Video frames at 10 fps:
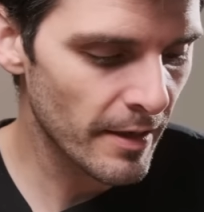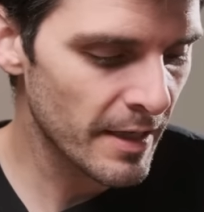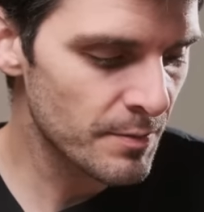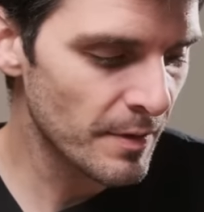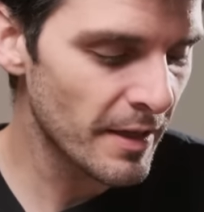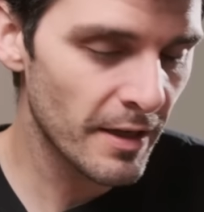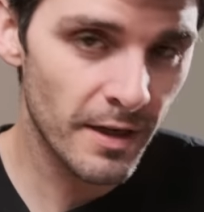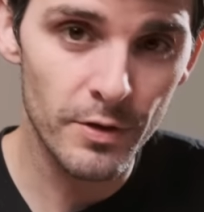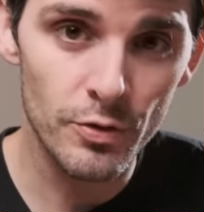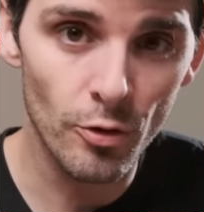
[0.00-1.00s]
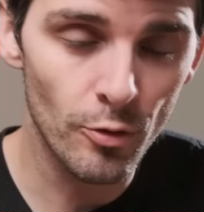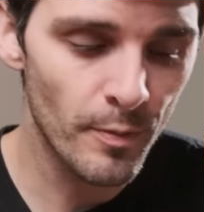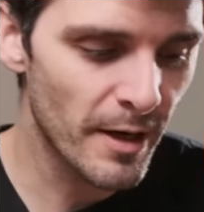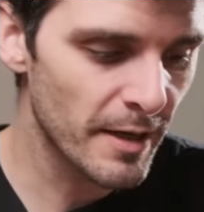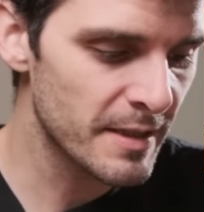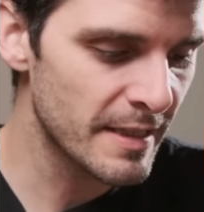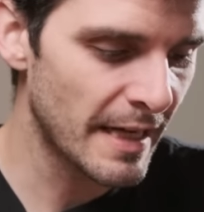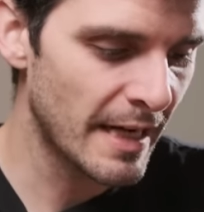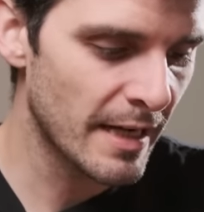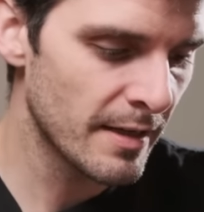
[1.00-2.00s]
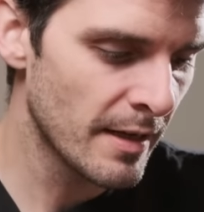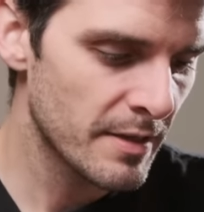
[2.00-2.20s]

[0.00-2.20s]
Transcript: It's really a control box and